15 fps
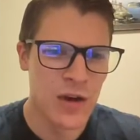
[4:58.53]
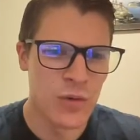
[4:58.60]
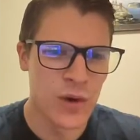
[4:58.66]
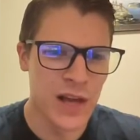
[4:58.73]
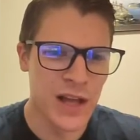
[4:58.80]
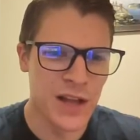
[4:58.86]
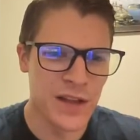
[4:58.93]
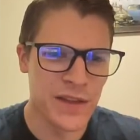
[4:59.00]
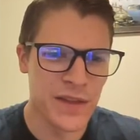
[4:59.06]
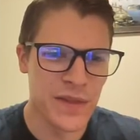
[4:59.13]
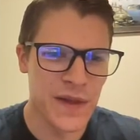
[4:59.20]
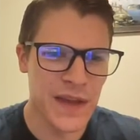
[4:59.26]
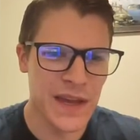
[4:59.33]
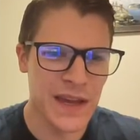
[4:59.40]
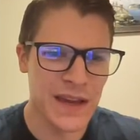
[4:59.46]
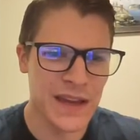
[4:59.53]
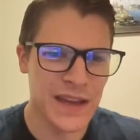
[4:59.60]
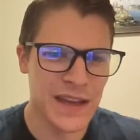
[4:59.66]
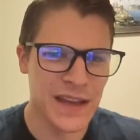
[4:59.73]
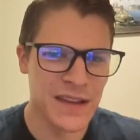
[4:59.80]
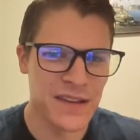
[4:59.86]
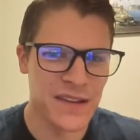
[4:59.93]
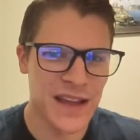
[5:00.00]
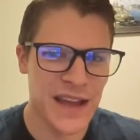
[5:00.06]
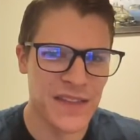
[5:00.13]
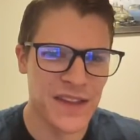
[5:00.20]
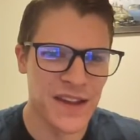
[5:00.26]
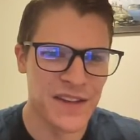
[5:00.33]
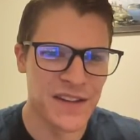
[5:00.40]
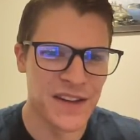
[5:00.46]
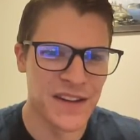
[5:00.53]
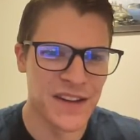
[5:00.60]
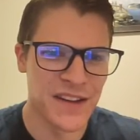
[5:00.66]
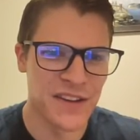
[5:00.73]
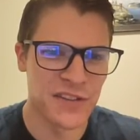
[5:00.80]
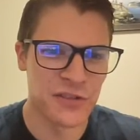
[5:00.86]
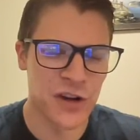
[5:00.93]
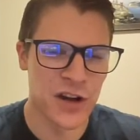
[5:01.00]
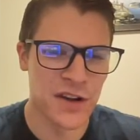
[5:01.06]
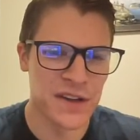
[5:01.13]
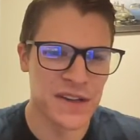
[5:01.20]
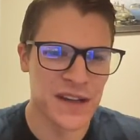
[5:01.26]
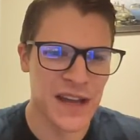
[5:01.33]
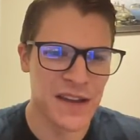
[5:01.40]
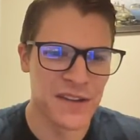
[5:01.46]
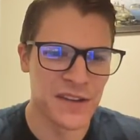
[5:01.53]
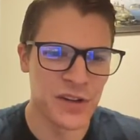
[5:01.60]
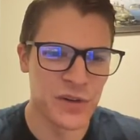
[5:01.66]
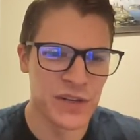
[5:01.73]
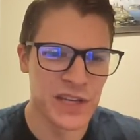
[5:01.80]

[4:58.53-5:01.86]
Well, the thing is that this is his strong side, so